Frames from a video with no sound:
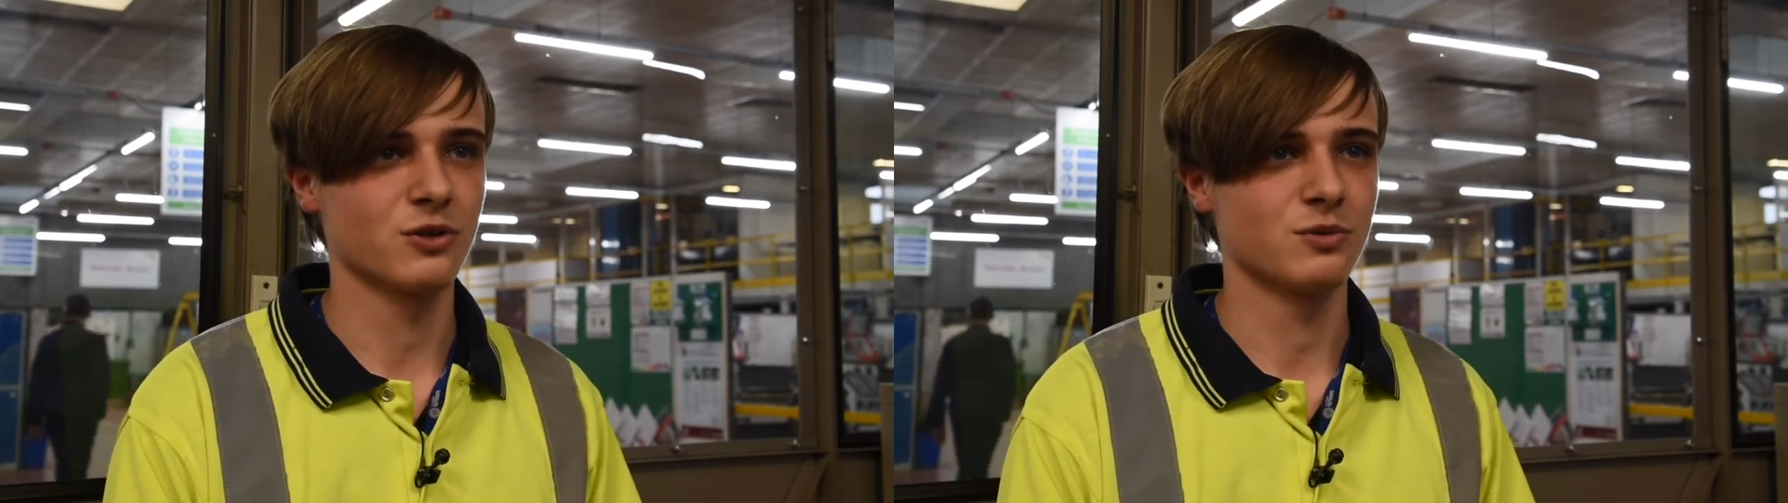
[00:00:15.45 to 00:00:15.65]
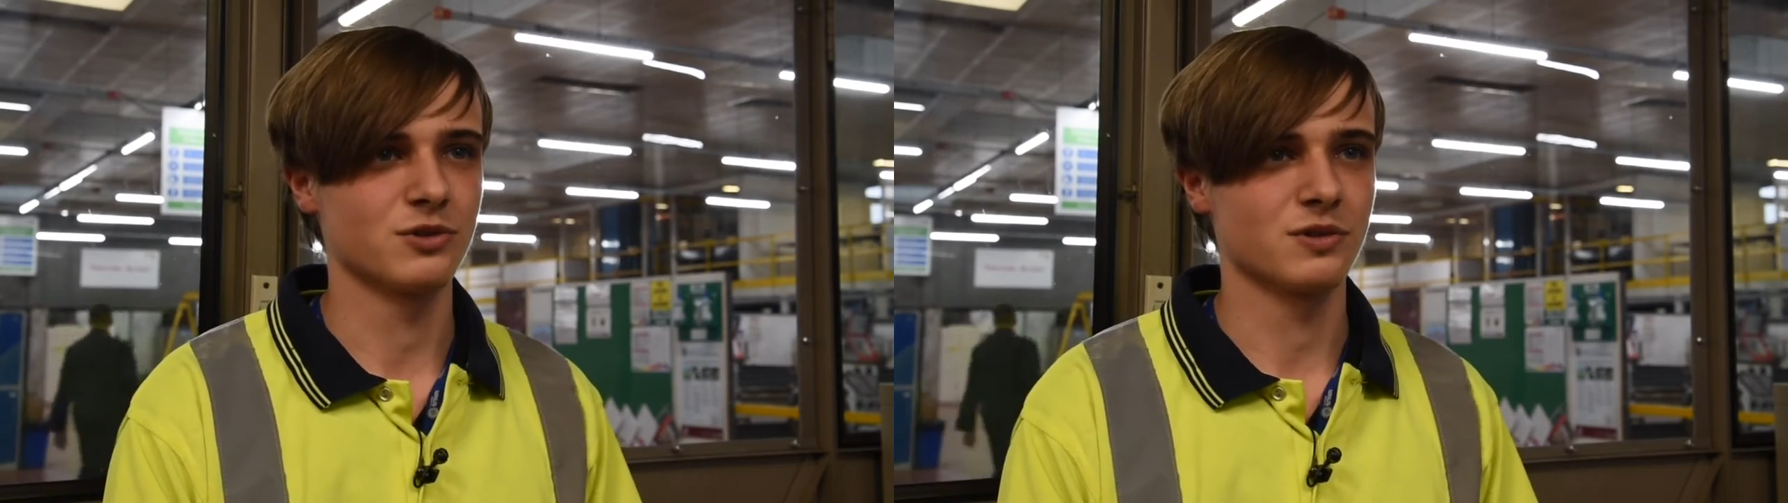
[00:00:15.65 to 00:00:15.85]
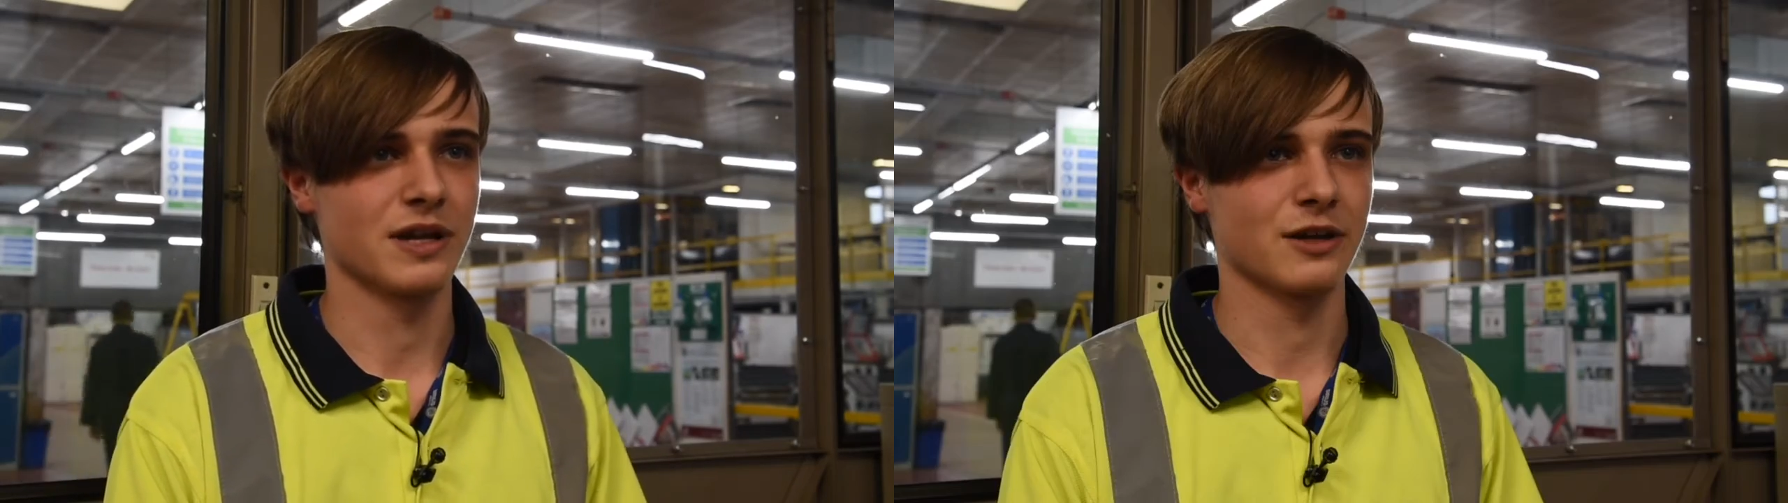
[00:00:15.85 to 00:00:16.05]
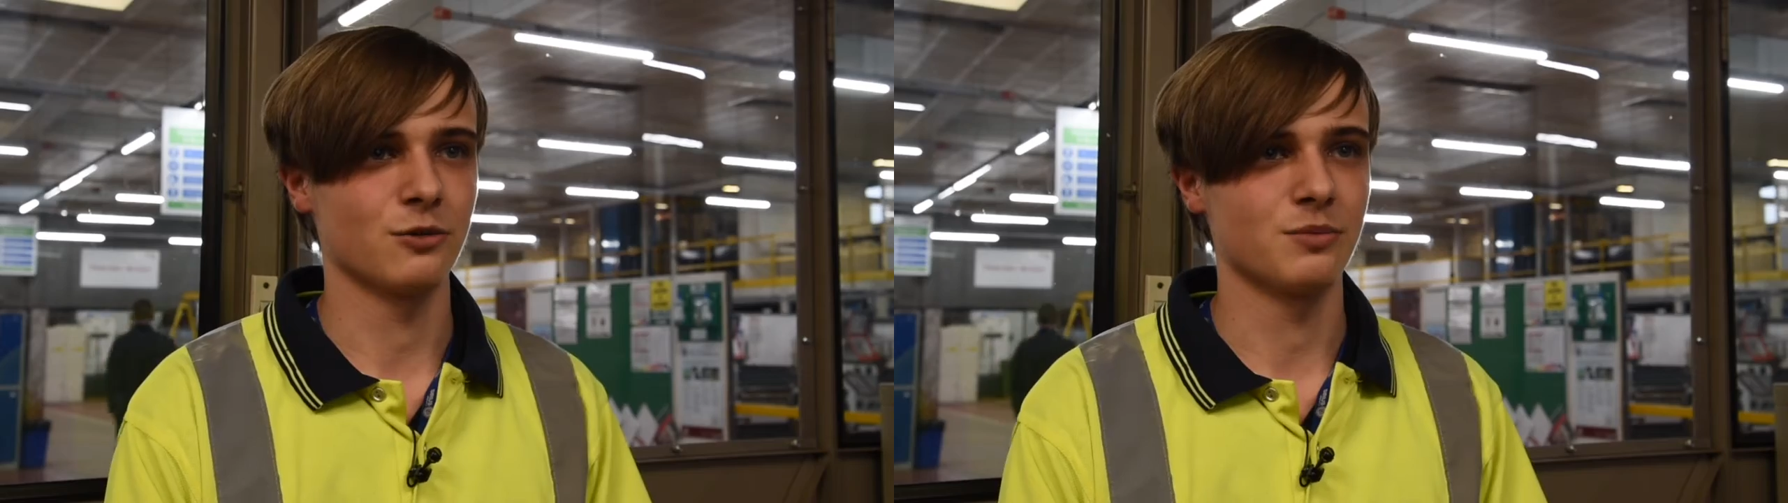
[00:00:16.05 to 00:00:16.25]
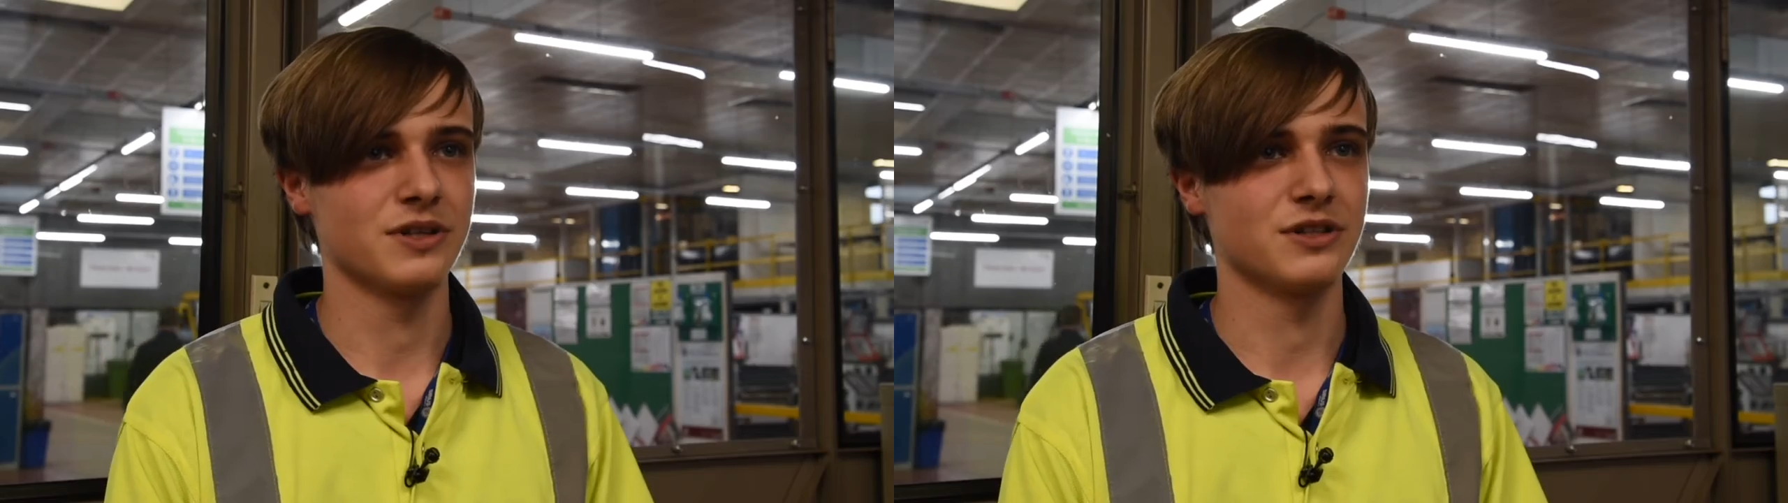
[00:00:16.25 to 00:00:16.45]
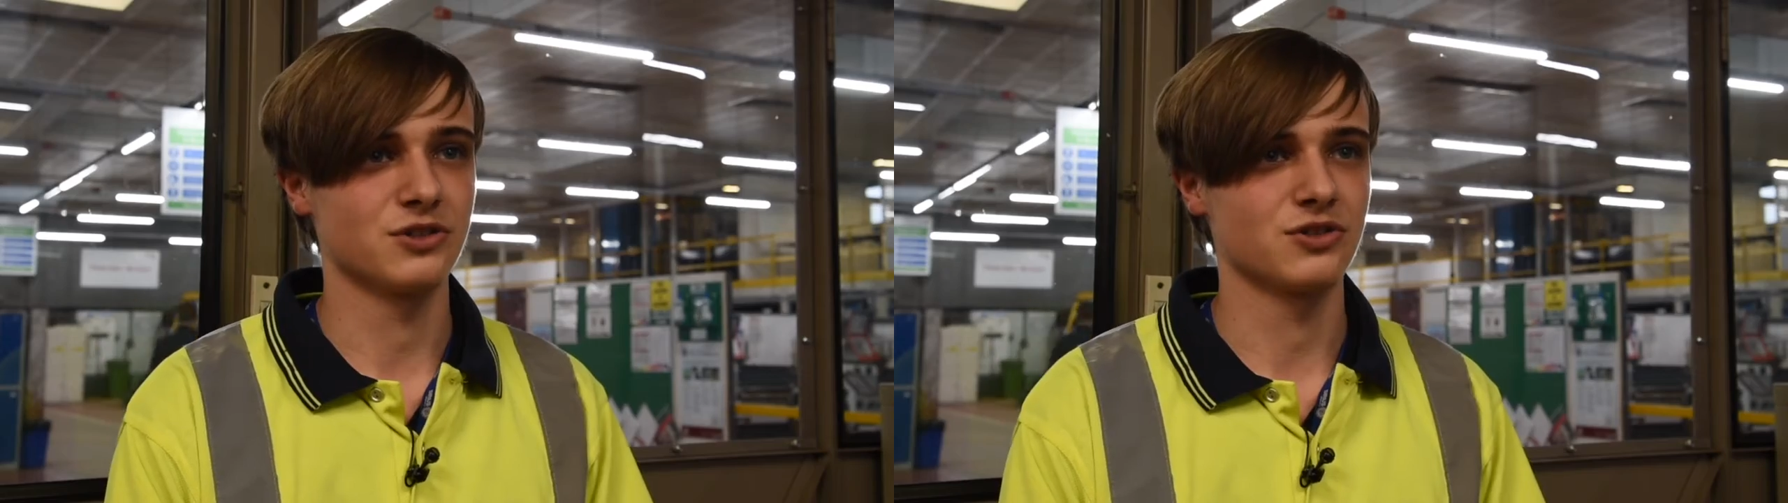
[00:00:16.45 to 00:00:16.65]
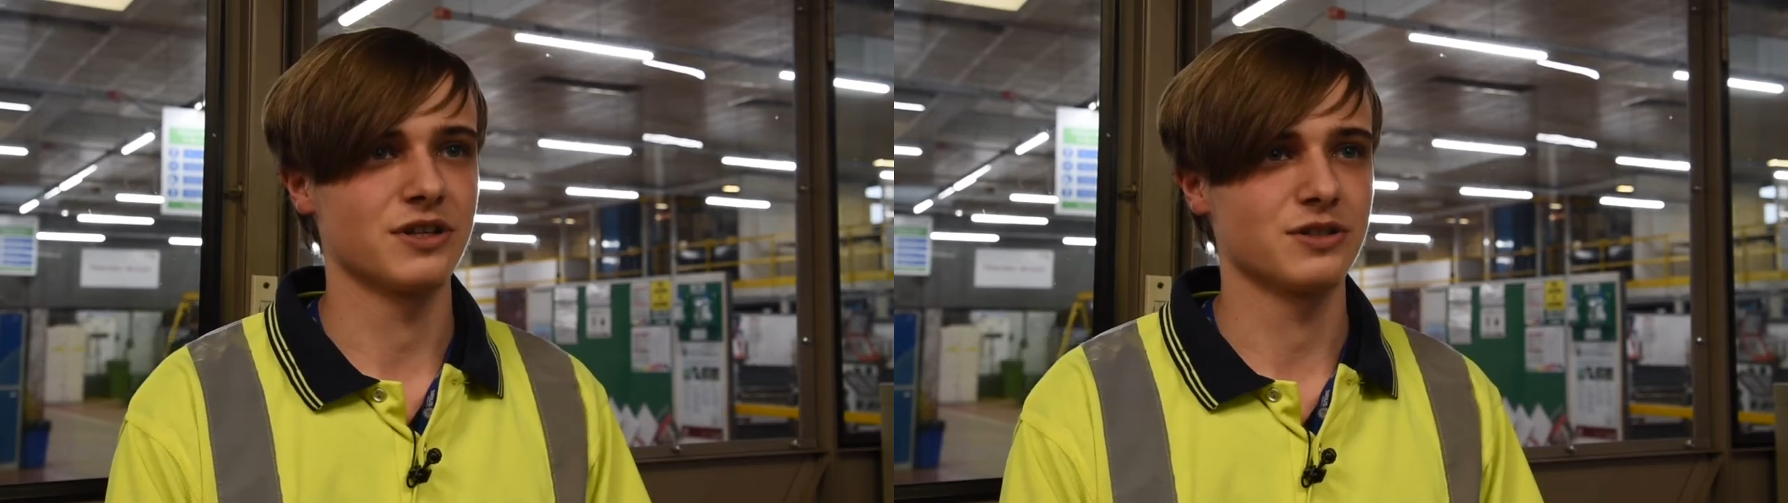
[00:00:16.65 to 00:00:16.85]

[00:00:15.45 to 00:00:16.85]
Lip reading: a company straight